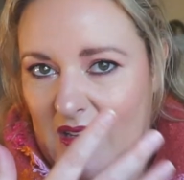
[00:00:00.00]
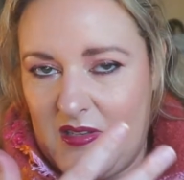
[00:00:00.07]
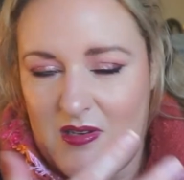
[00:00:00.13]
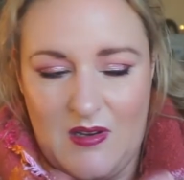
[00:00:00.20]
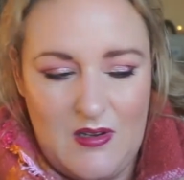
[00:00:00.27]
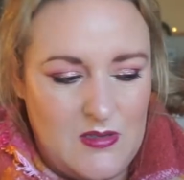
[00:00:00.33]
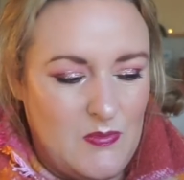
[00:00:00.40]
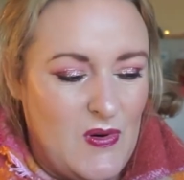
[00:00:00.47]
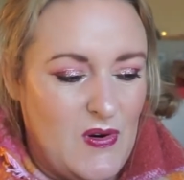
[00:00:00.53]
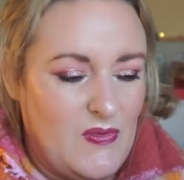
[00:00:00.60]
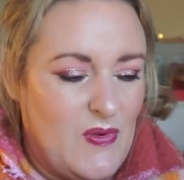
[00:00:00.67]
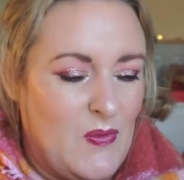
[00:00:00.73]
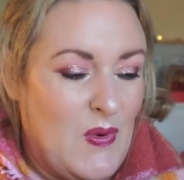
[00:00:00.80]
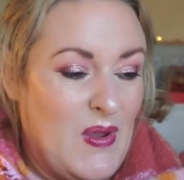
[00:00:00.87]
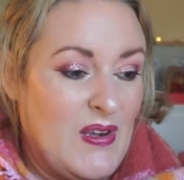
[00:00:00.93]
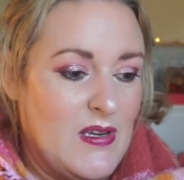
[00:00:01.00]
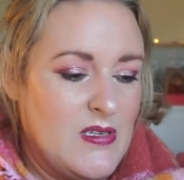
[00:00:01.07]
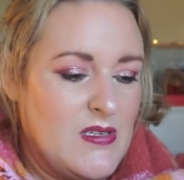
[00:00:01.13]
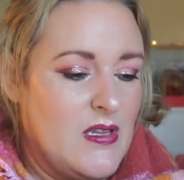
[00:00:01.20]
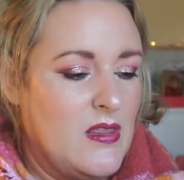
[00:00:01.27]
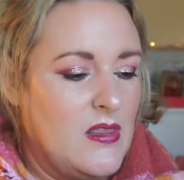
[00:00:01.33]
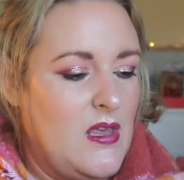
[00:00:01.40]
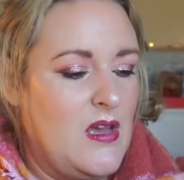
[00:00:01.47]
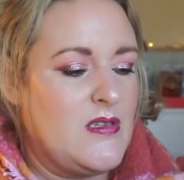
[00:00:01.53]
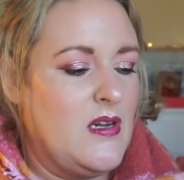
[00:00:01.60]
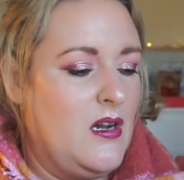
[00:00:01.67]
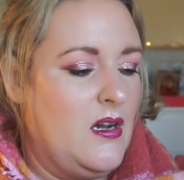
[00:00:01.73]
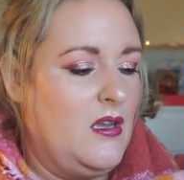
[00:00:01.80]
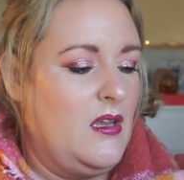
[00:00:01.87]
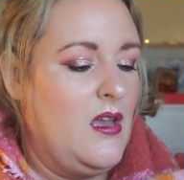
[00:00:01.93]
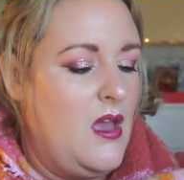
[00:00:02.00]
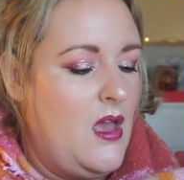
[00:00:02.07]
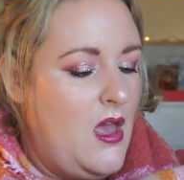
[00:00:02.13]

It's caused more of a weakness in that eye.